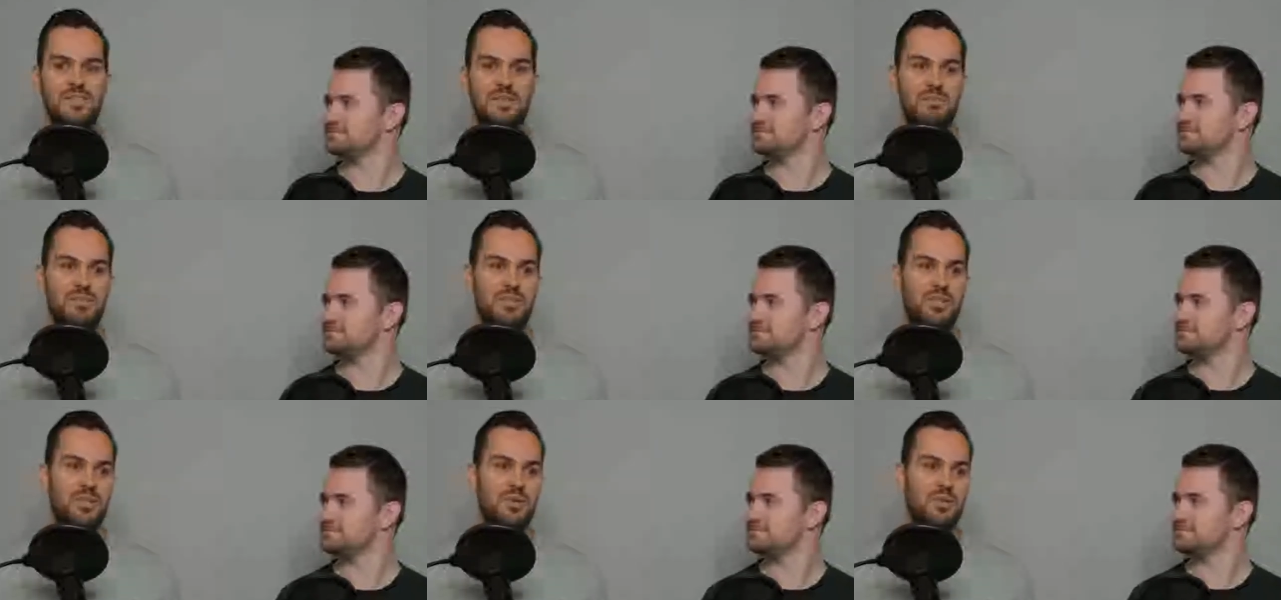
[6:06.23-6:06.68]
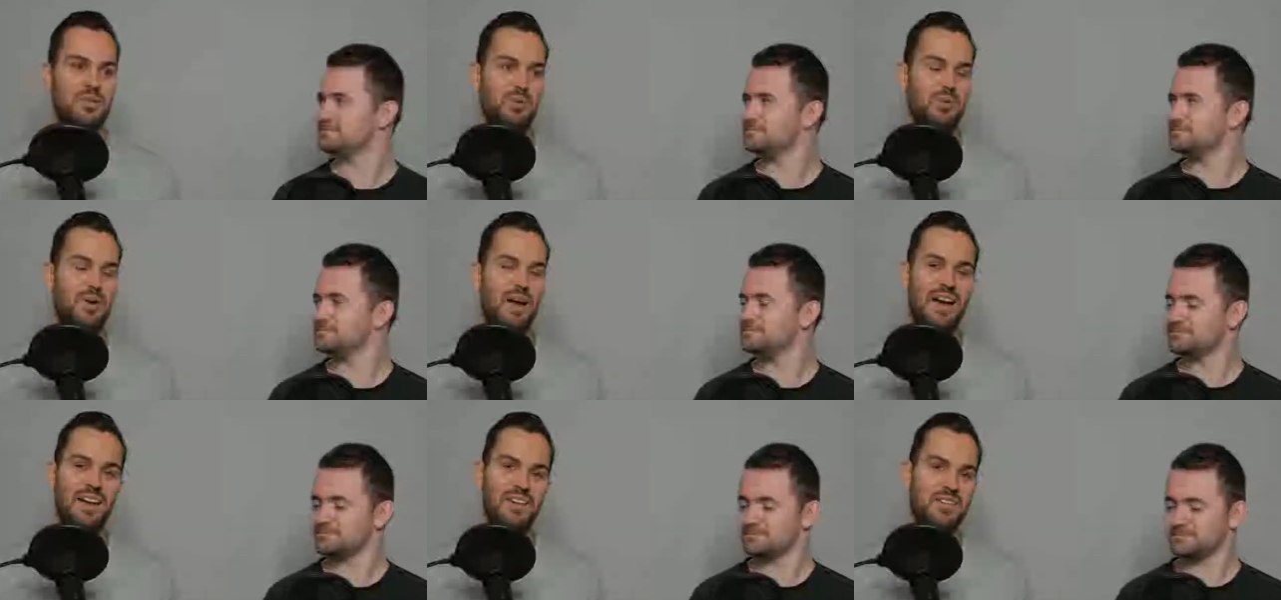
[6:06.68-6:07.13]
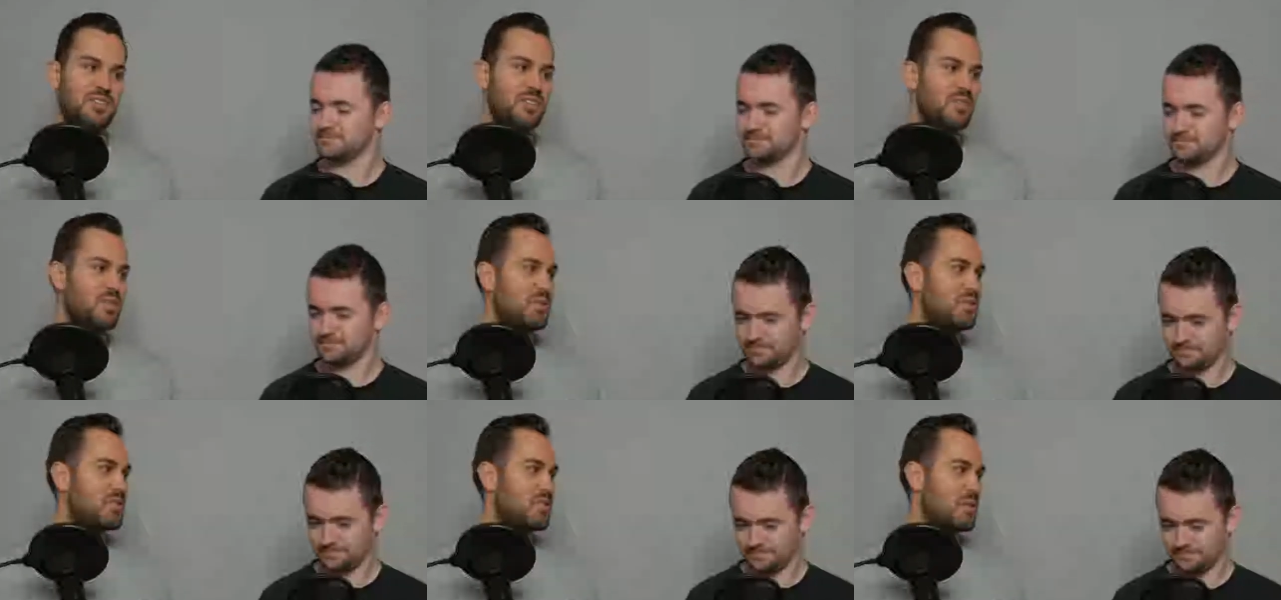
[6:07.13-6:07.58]
Speaker 1: some new sort of
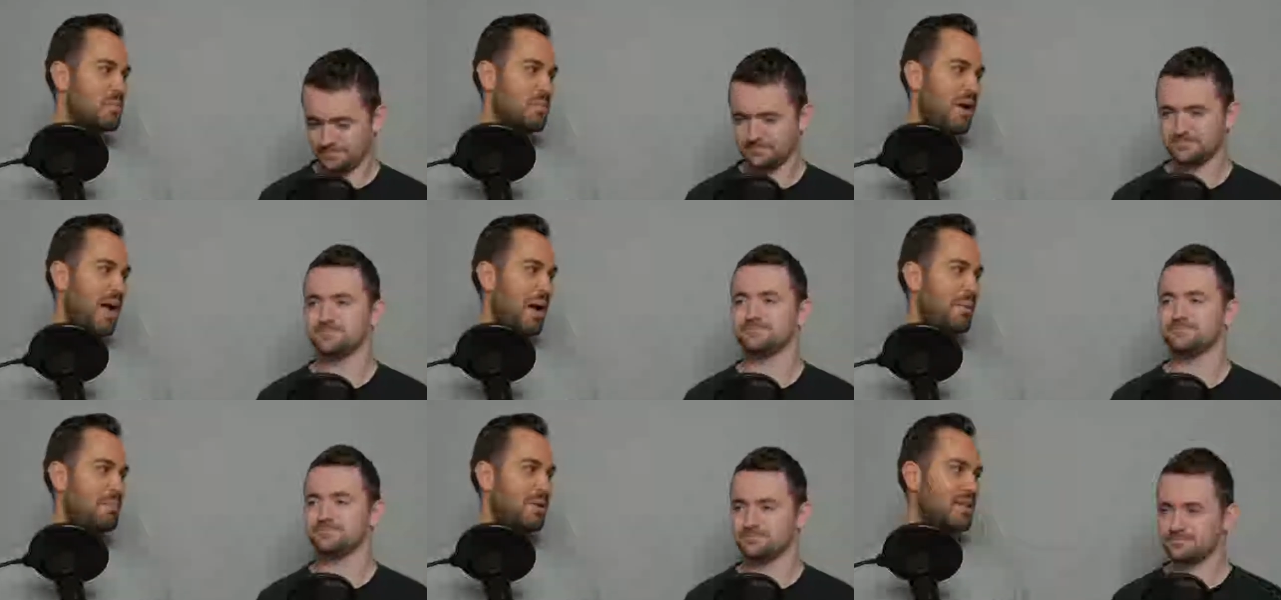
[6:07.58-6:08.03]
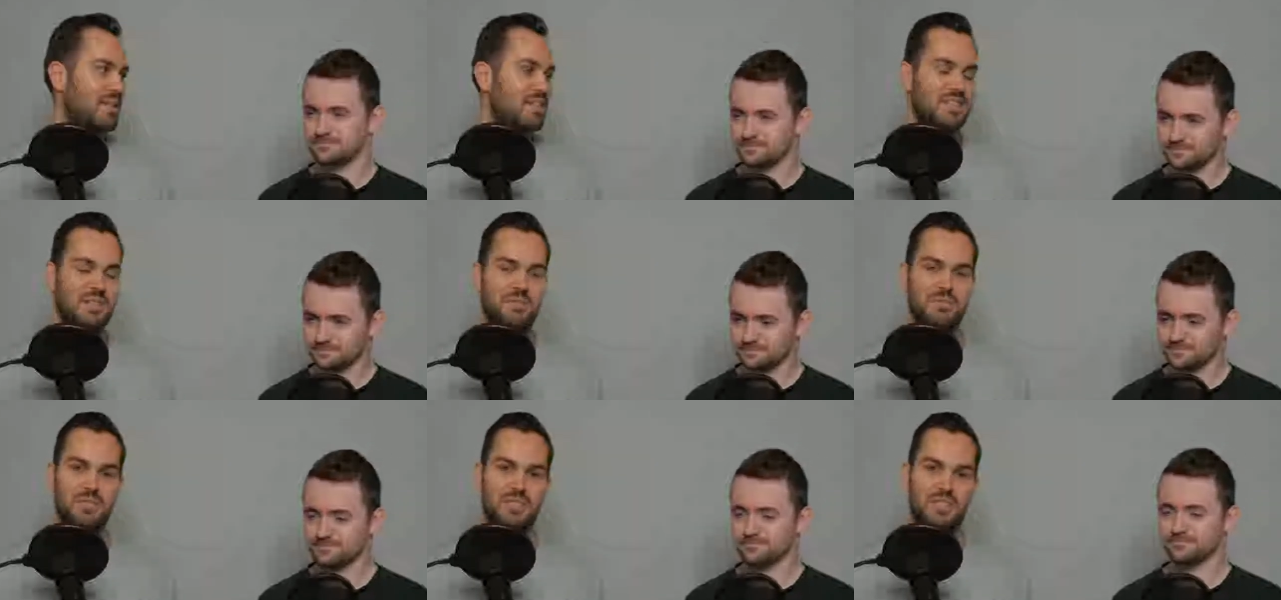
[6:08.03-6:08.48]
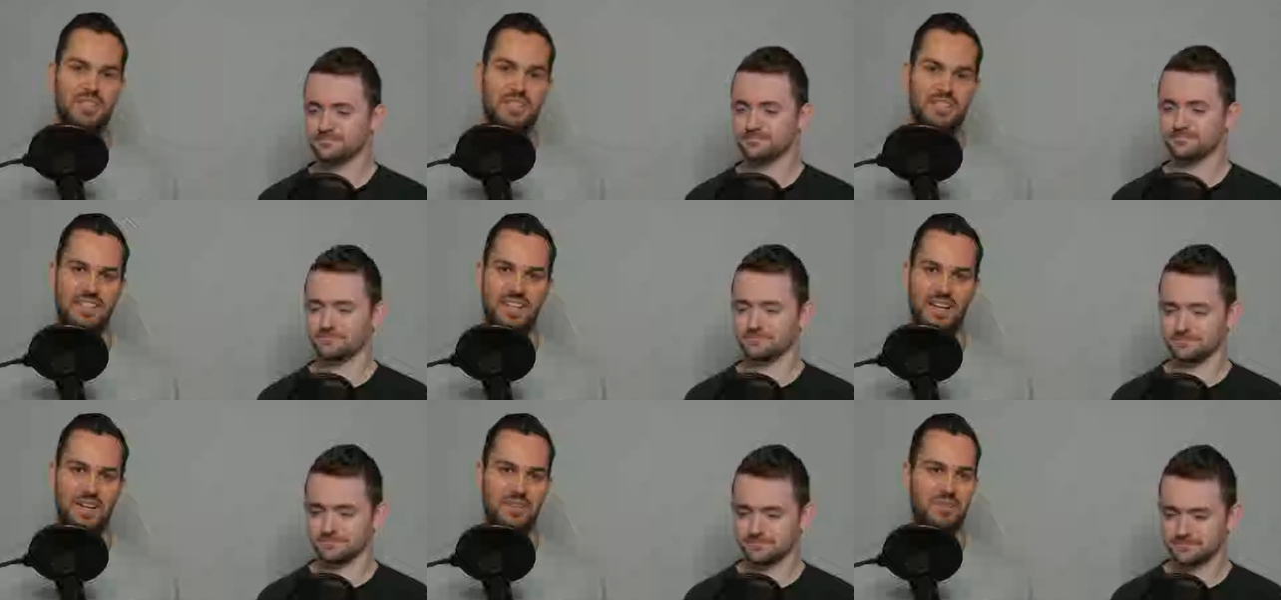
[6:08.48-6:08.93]
attitudes, some habits, some
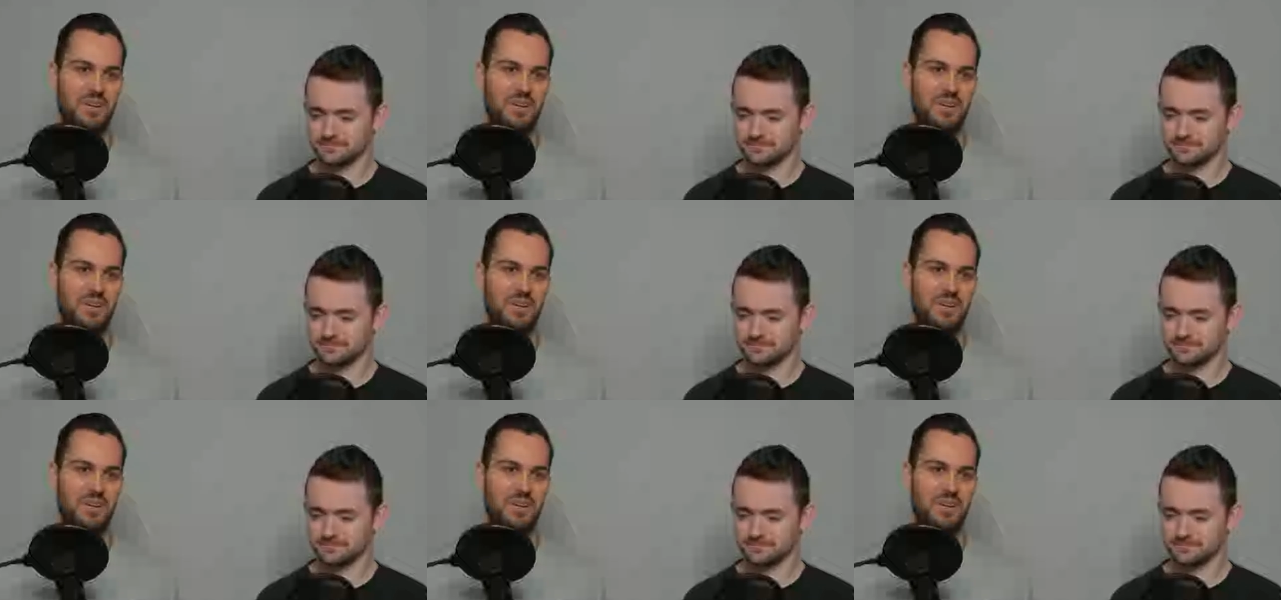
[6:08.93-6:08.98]
just getting